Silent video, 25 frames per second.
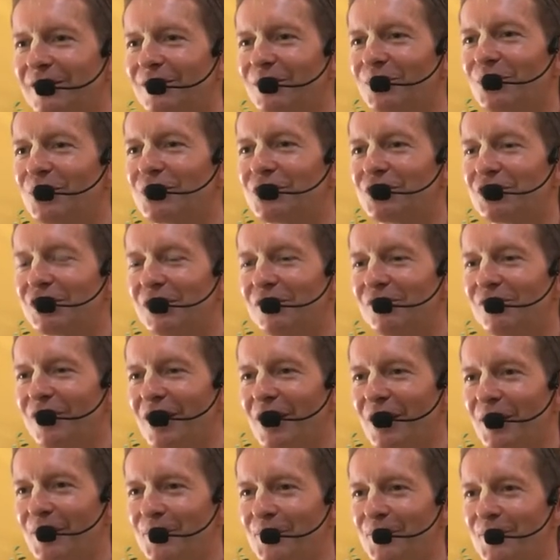Lord Shiva,
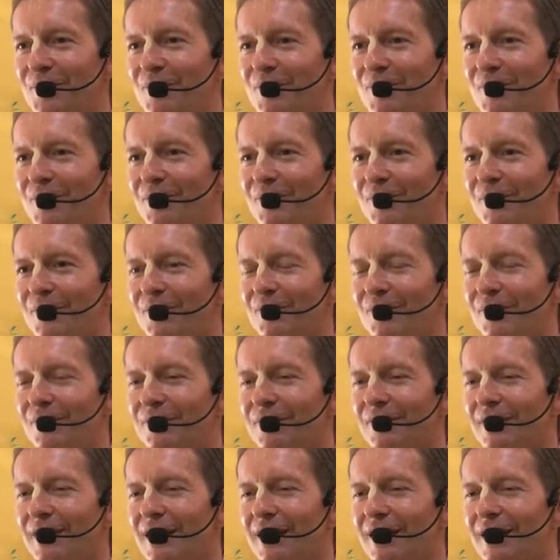
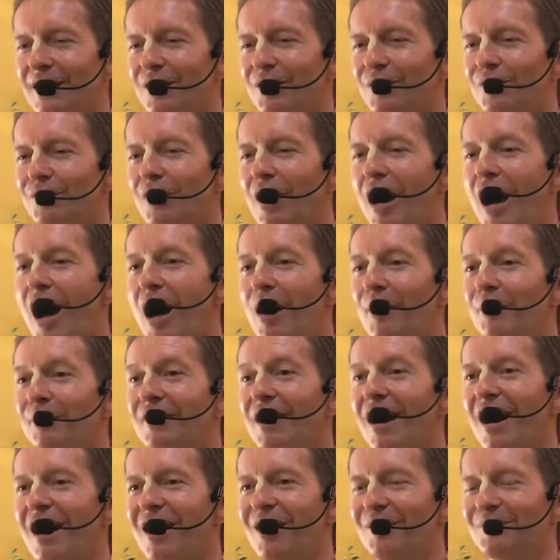Ram
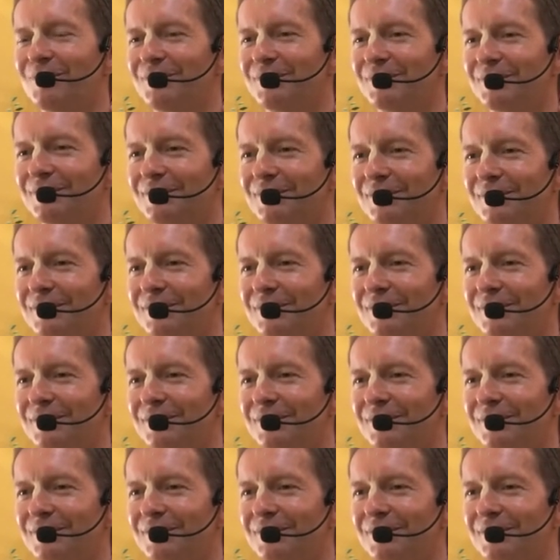Nam.